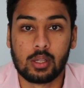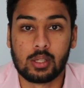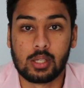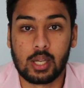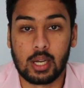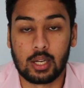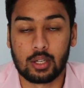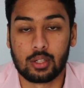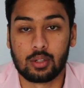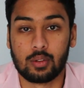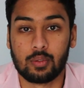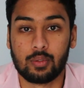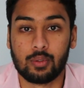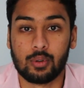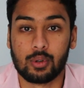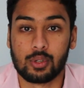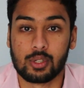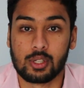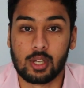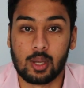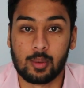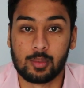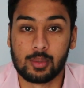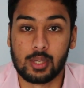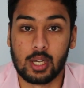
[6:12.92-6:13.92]
Section 4,
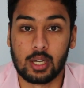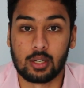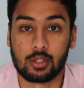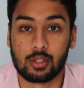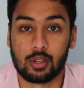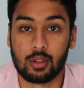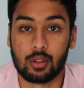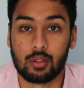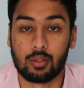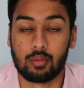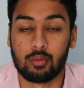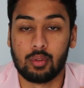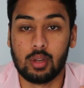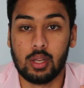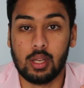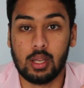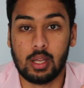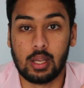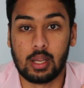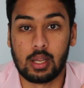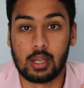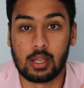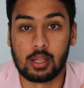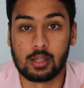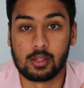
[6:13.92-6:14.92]
subsection 3
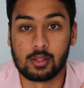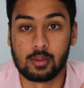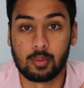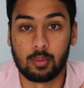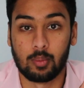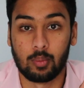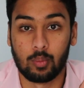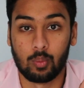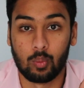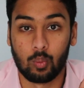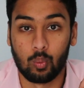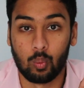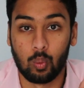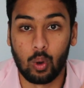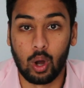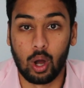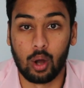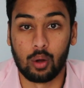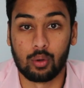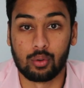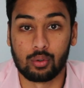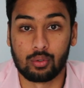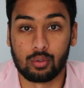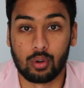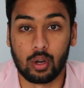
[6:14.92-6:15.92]
is
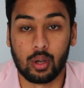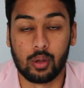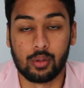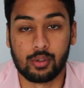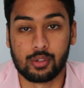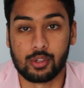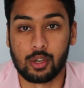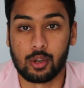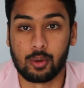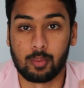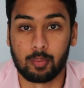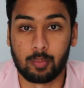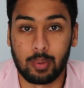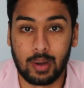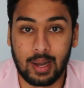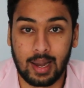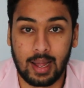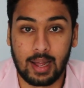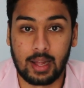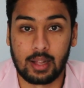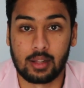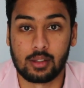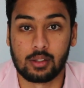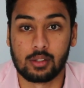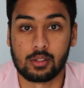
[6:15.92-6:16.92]
wild growth, so
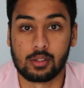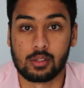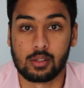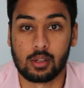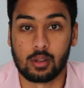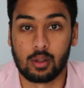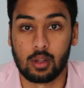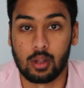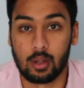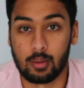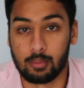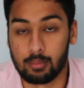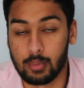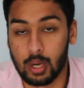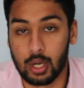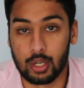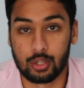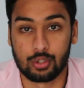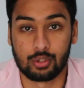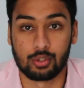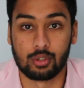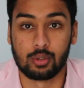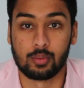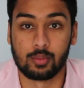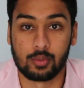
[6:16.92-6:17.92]
plants,
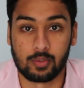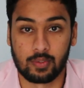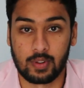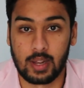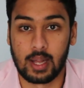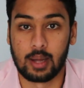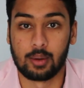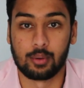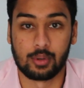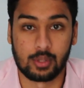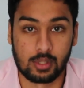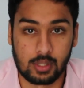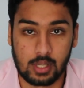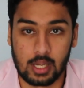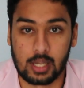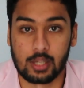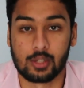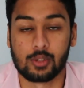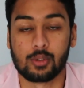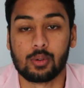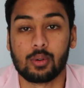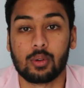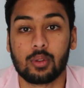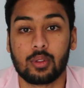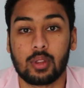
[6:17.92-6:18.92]
mushrooms, flowers,
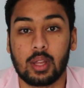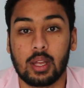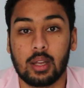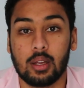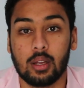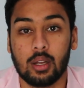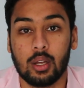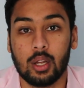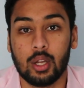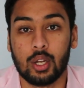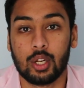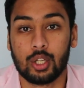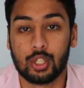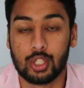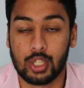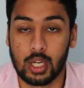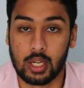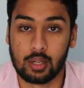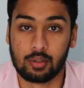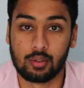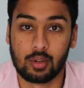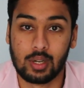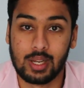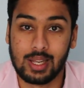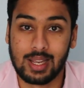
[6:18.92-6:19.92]
that sort of thing,
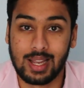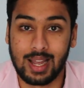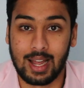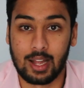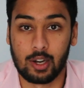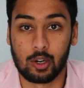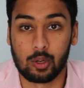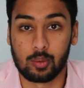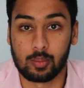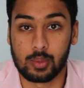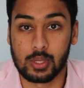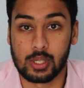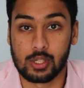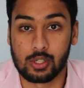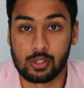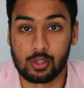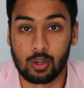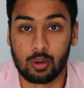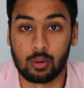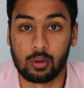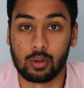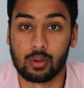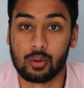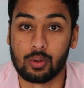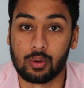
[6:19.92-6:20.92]
generally cannot be
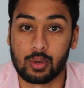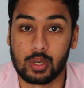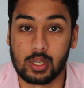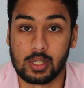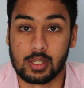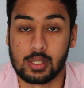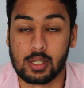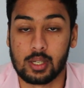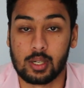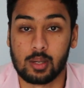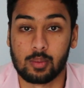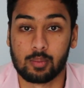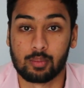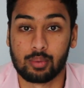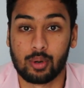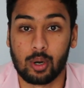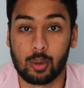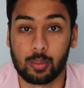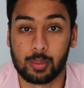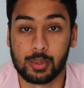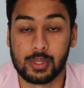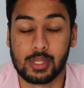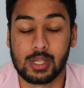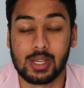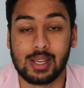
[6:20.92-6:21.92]
stolen or considered
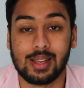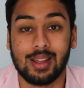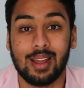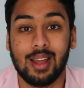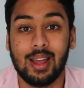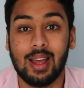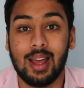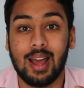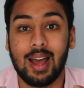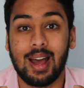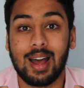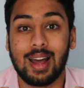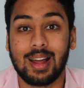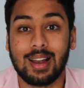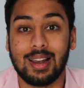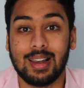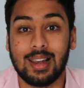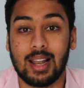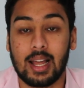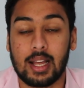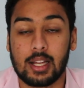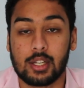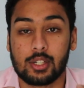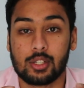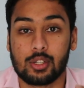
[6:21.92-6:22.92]
property
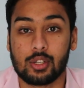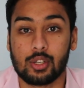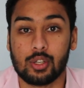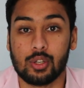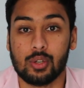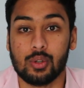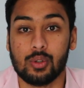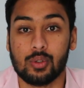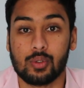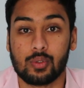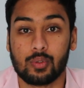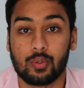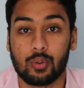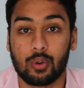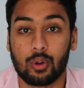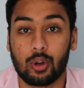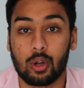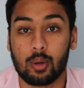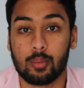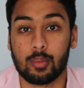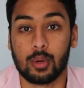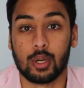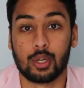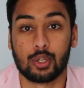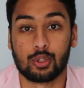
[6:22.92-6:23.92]
unless used for
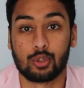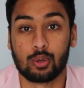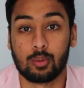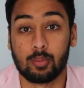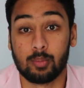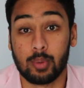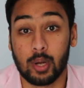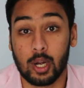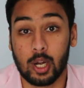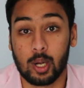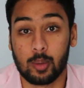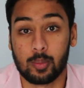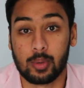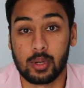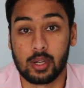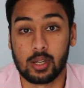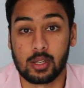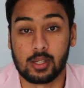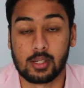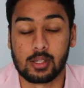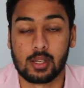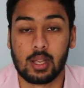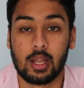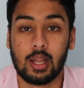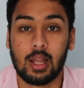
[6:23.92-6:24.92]
commercial
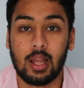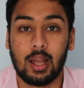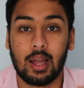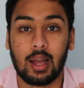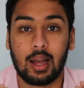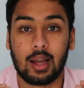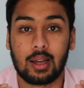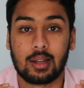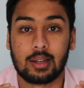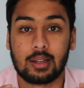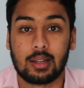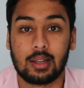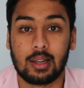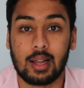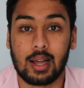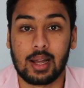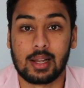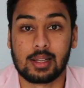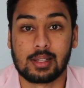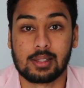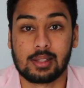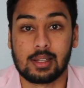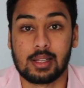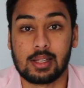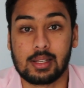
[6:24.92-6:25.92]
purpose. And
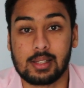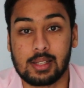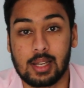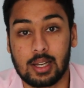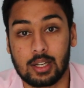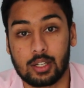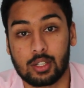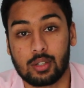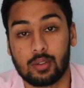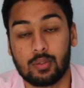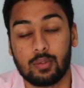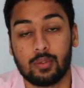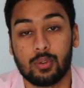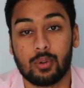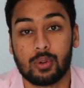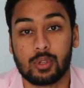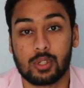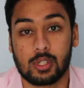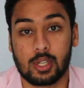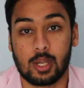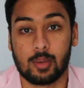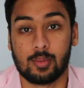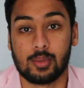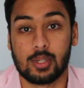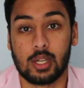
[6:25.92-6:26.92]
lastly, section 4,
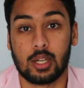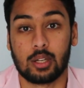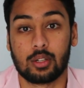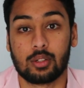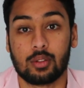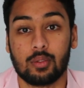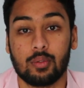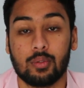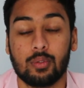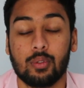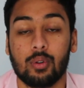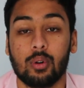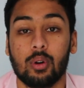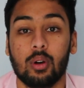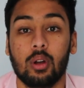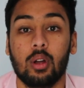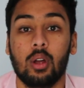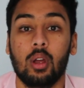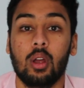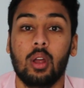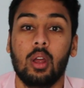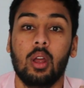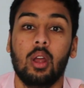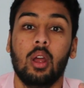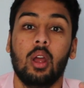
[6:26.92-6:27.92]
subsection 4,
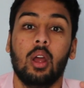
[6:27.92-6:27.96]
